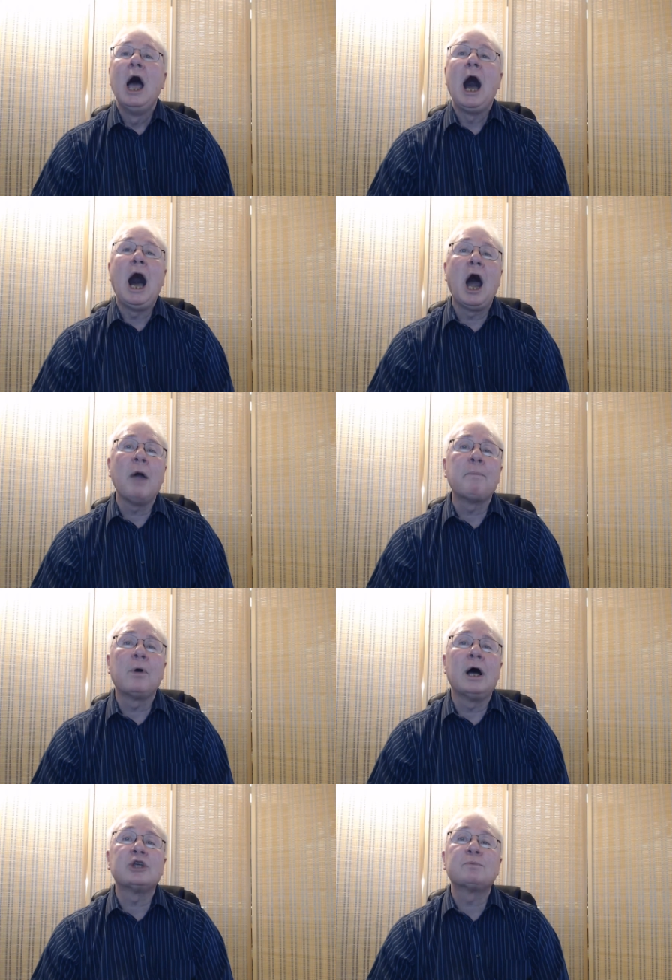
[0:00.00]
our
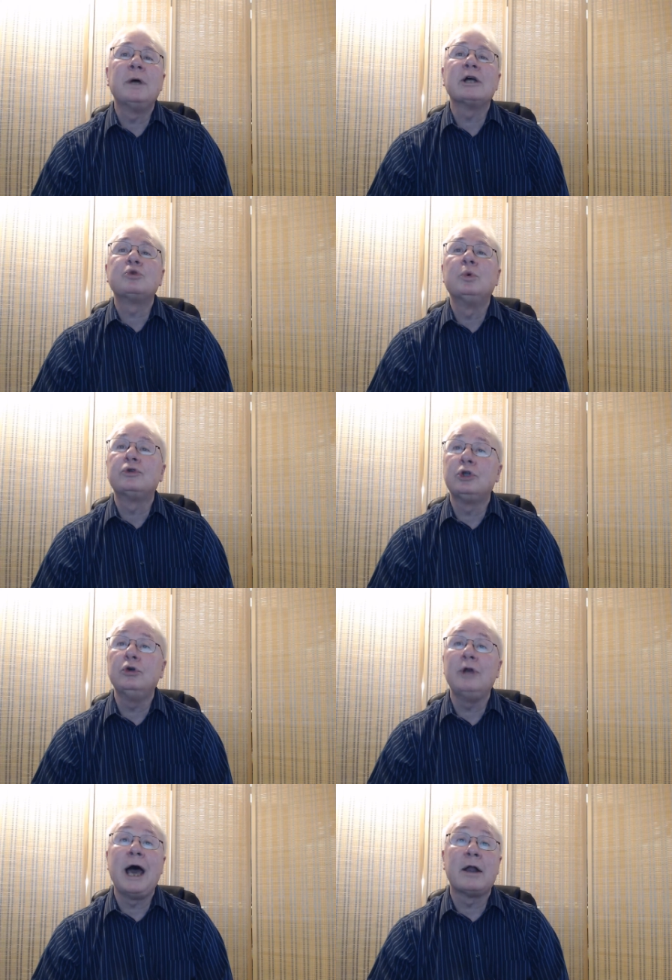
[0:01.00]
prospects will
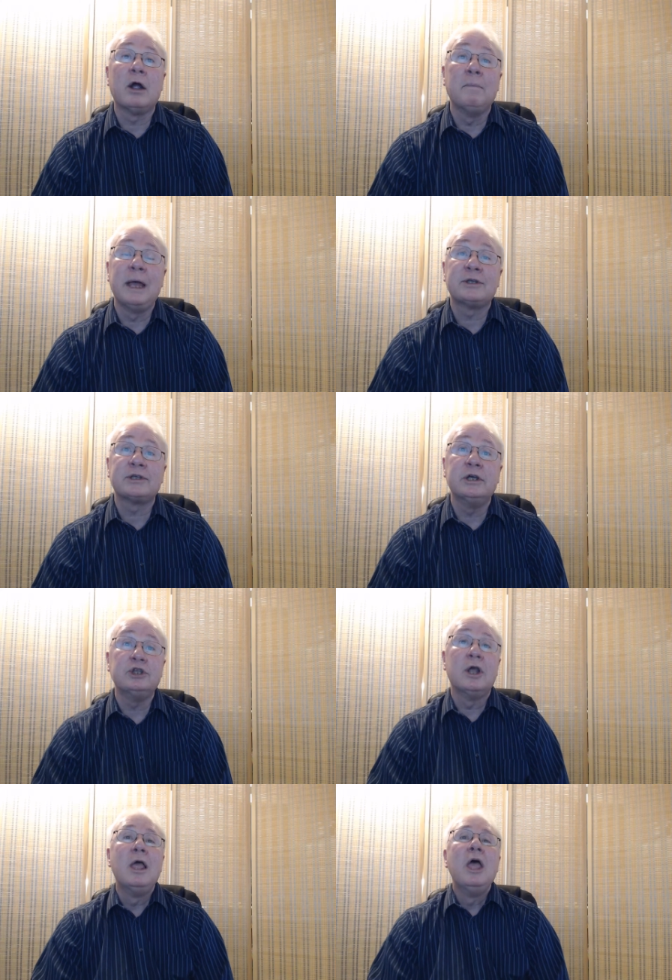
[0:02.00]
tune out our
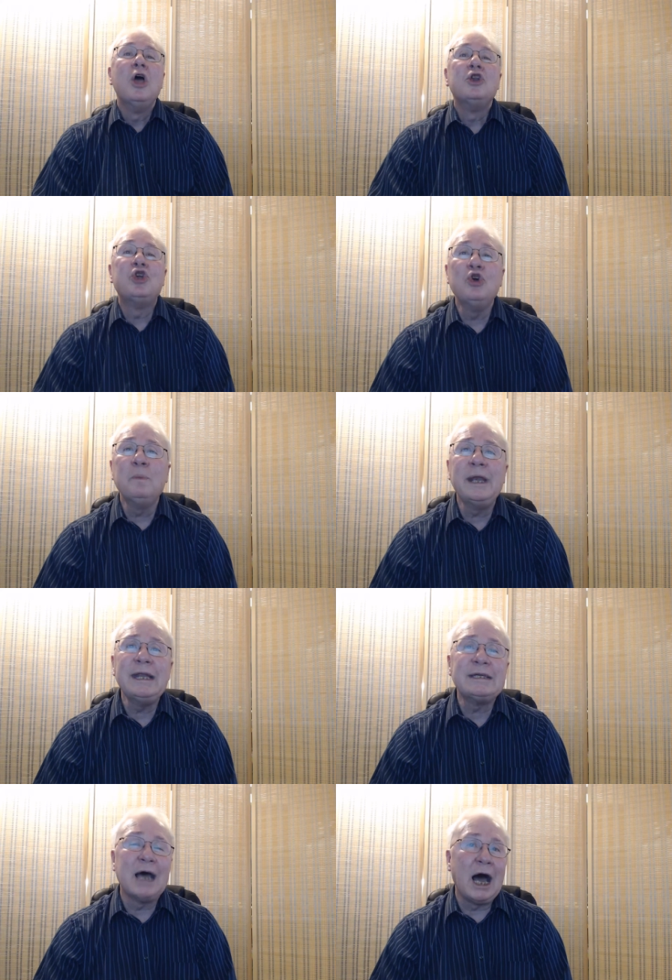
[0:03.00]
message. Too
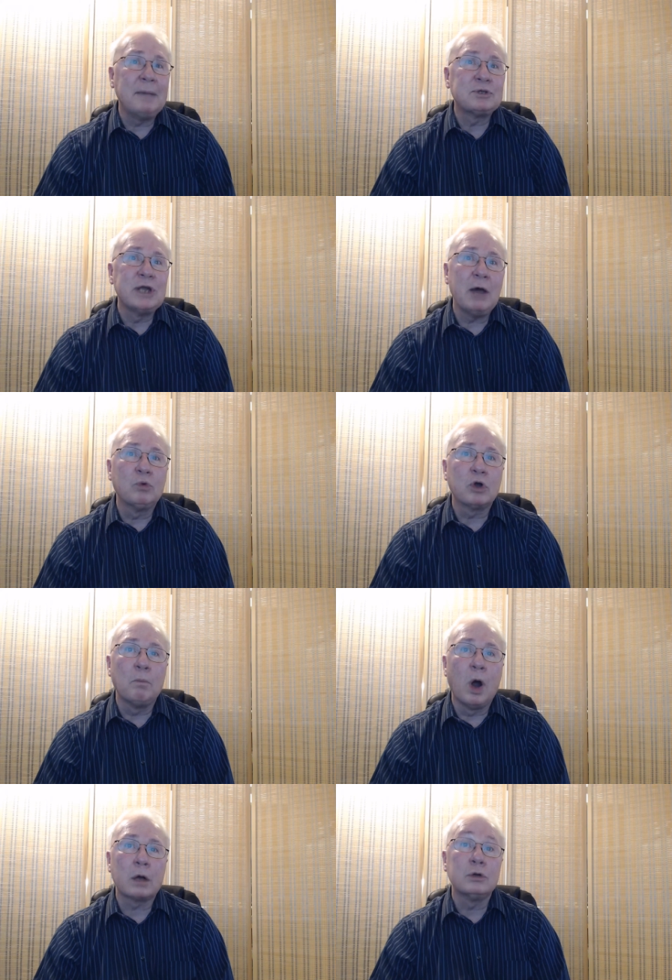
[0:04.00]
many times, network
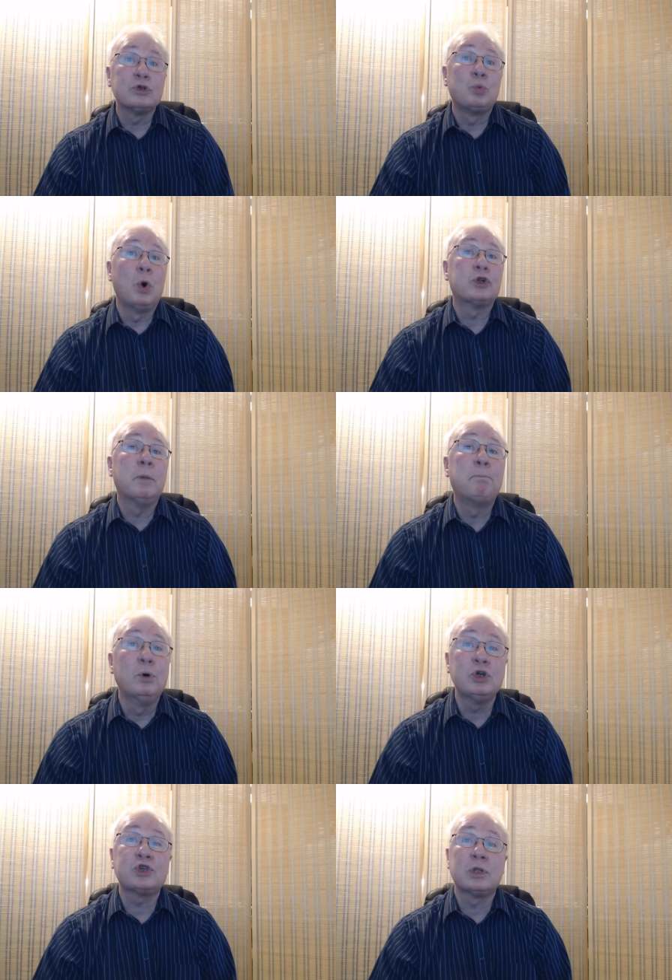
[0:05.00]
marketers want to
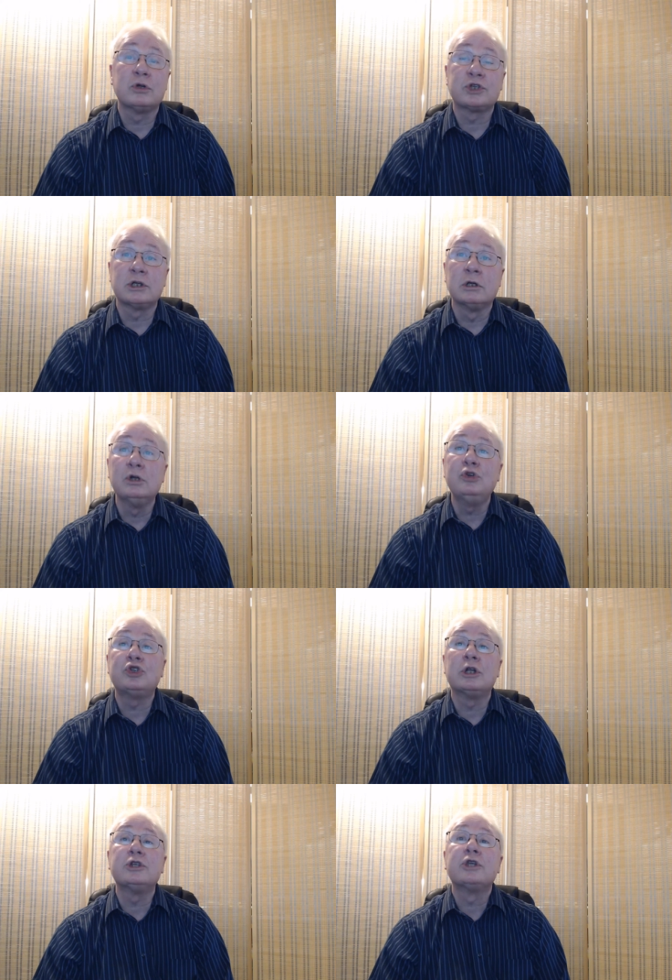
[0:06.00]
push their
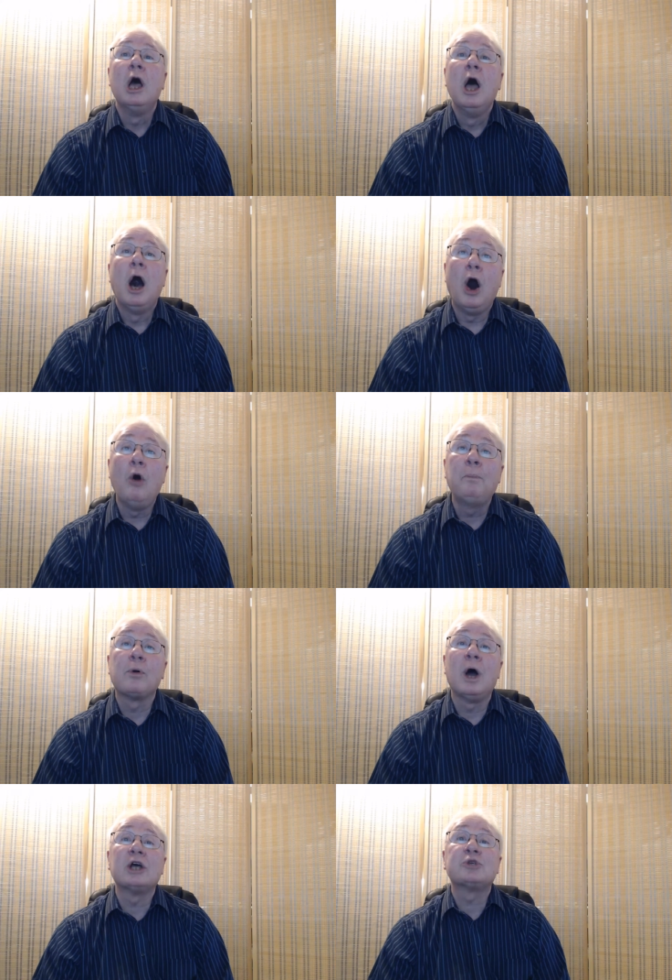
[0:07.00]
solutions on
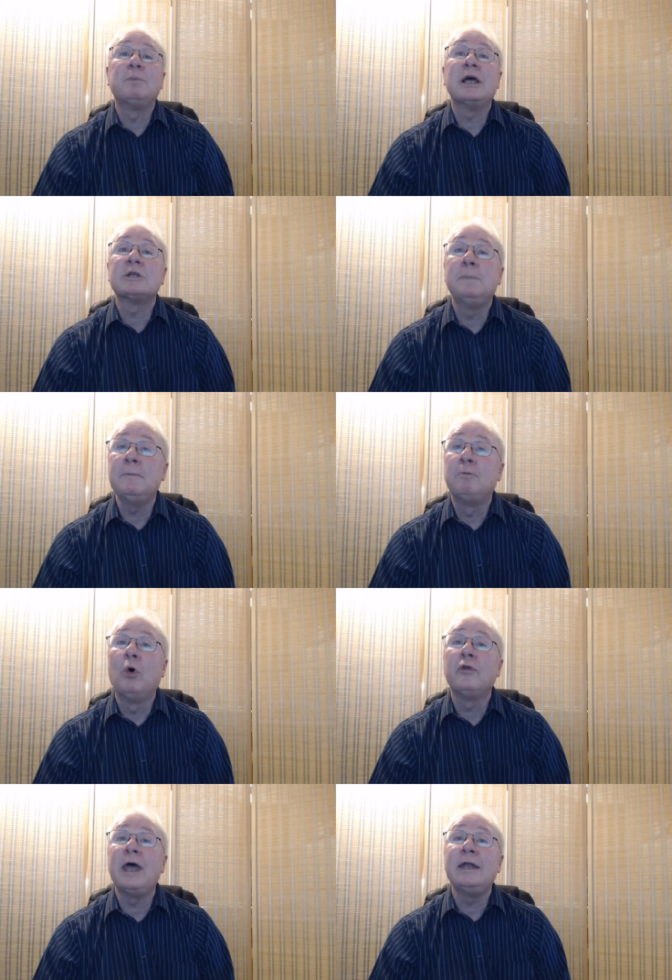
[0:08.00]
prospects
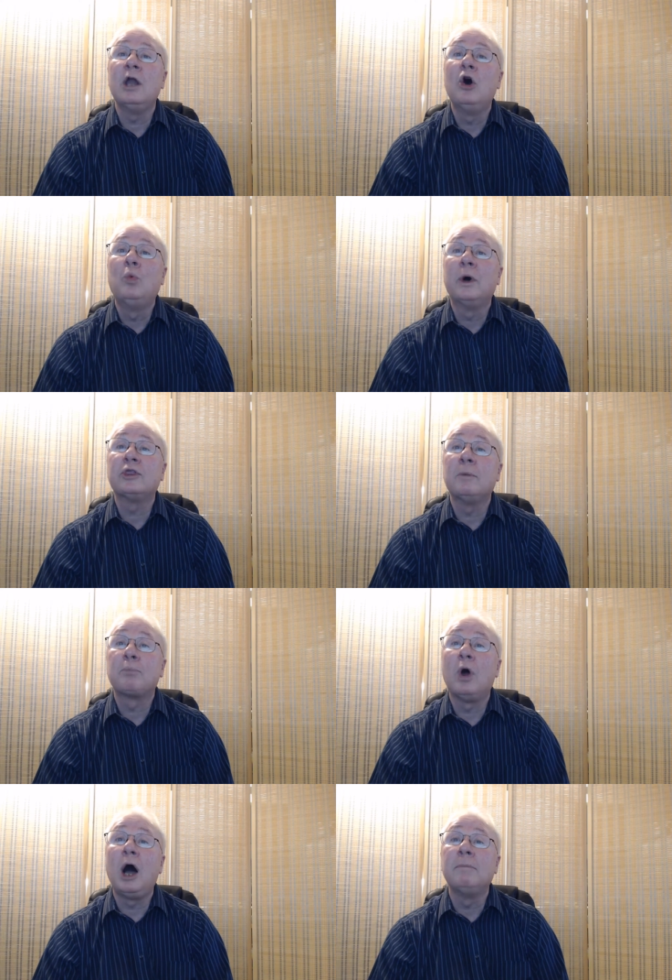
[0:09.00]
before they know what the
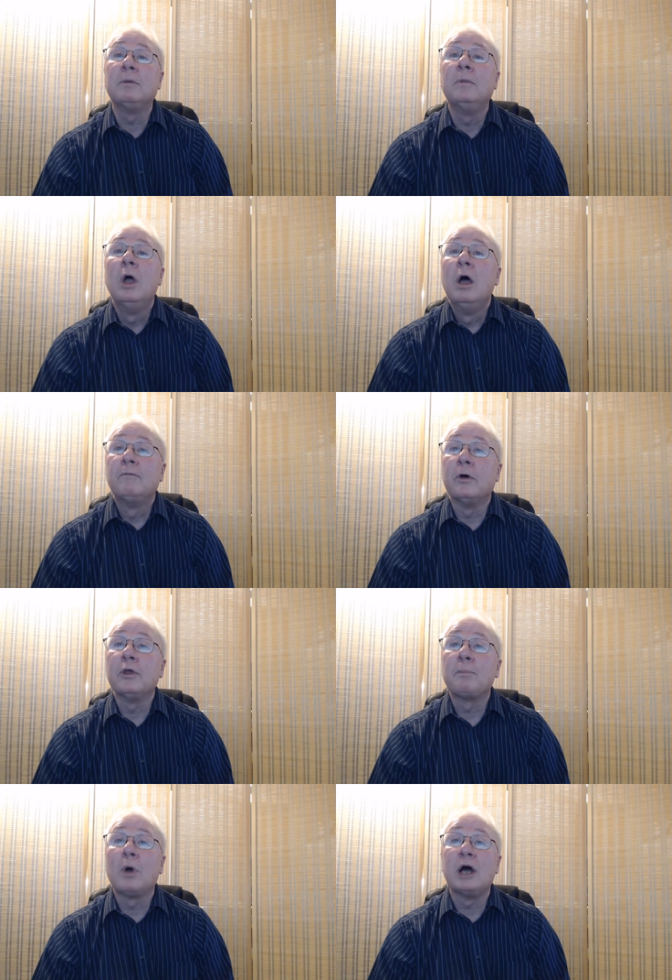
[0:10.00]
problem for
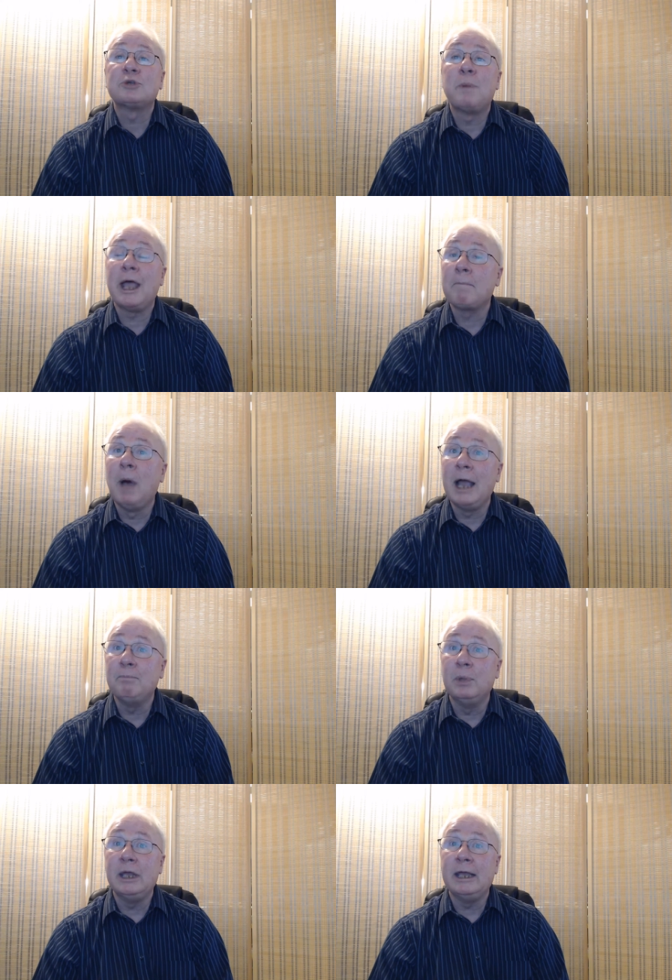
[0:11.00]
the prospect
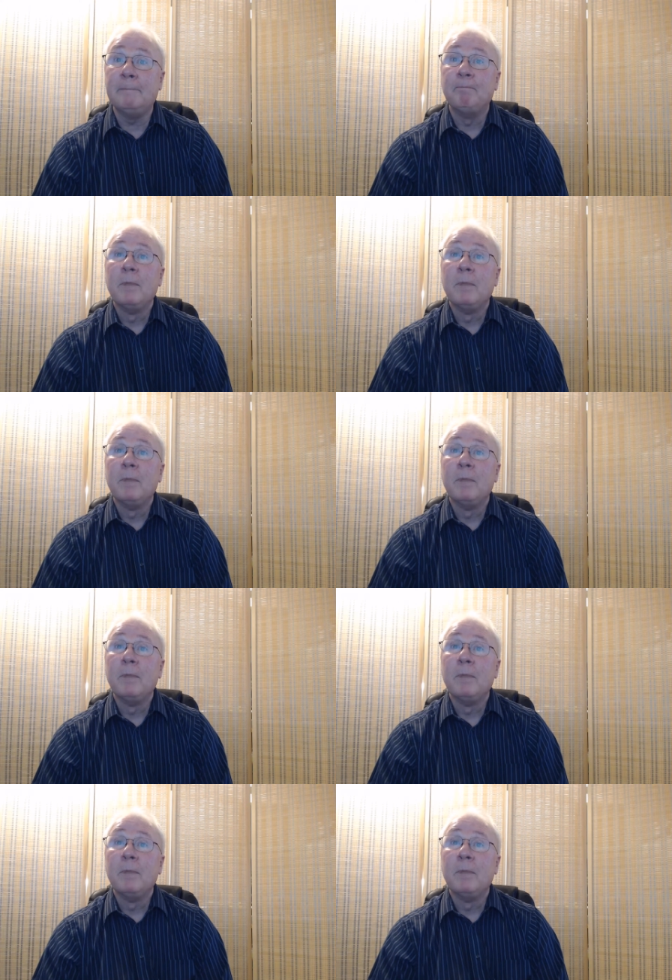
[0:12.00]
might be.